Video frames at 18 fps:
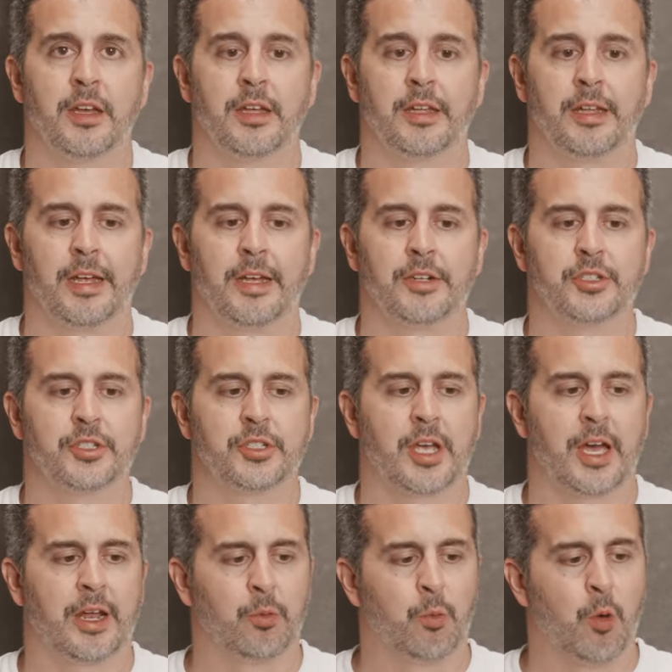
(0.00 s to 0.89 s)
and just
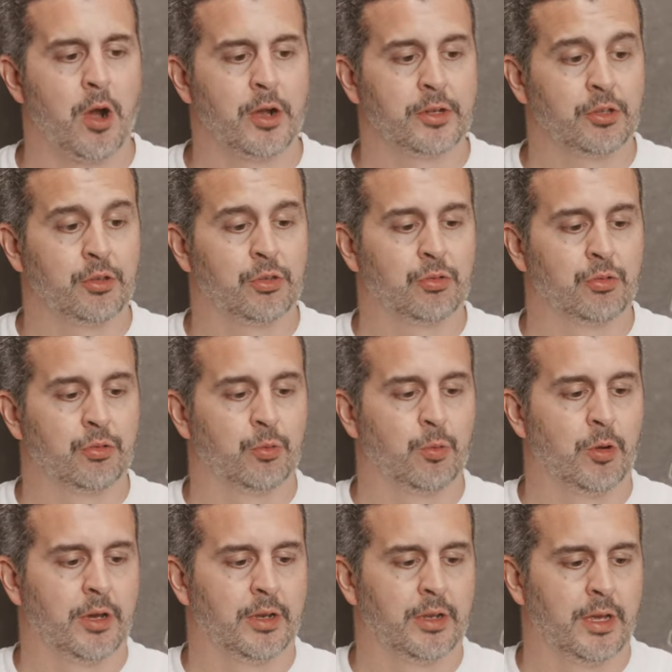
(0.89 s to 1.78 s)
kind of walk you through
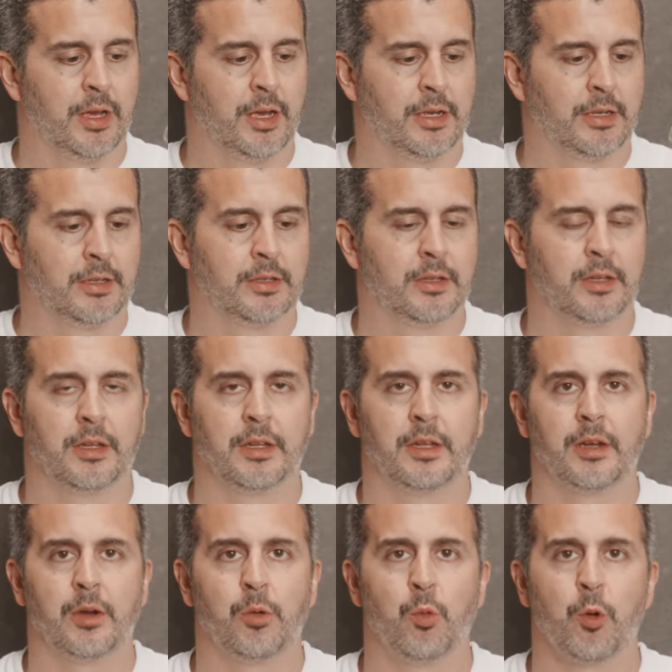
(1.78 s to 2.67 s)
what a
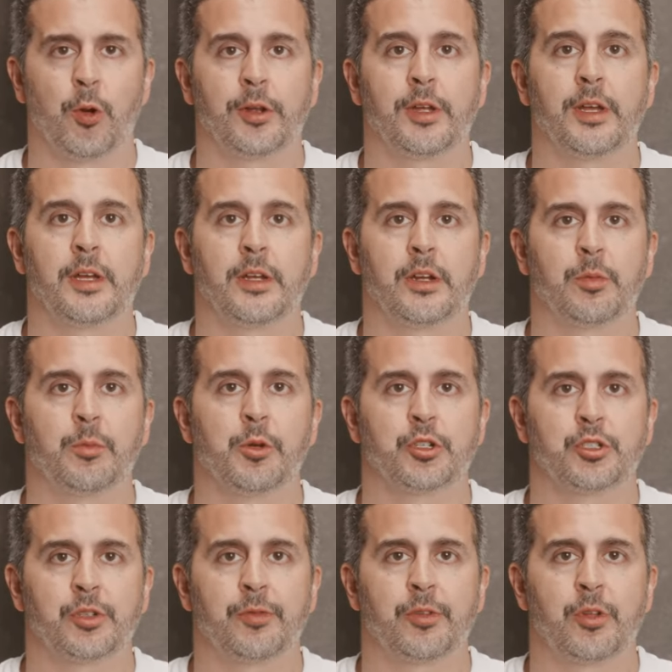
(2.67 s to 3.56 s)
working
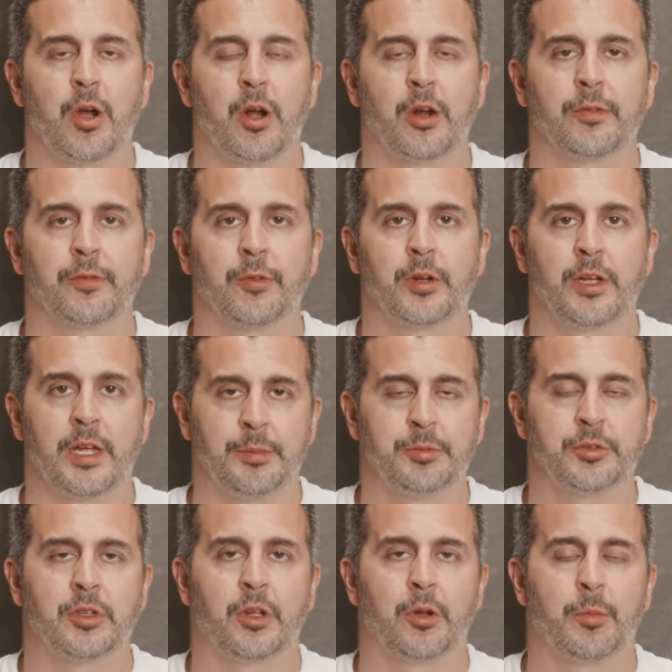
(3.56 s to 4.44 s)
commercial photographer
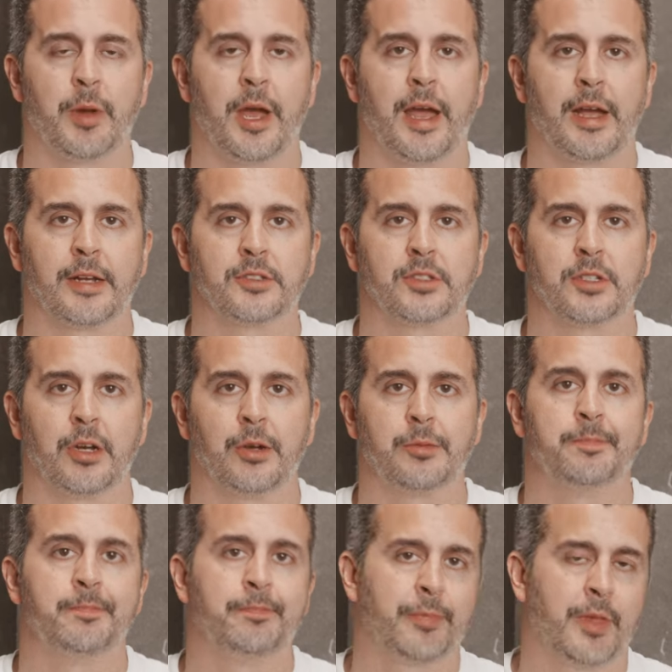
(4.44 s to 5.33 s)
keeps in their bag.
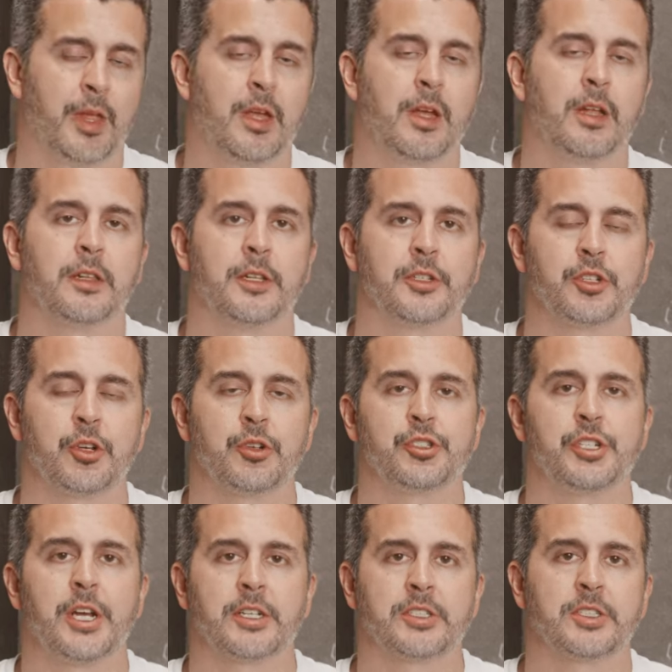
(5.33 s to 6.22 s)
So let's go
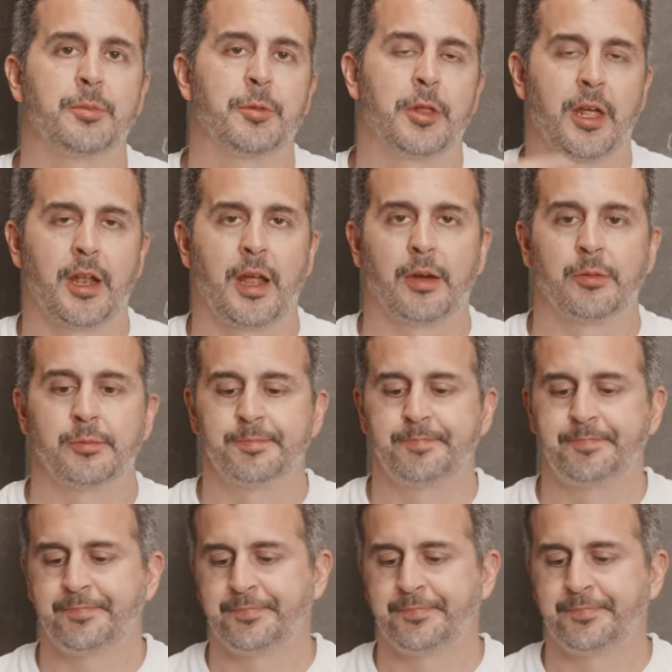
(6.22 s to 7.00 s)
check some of that out.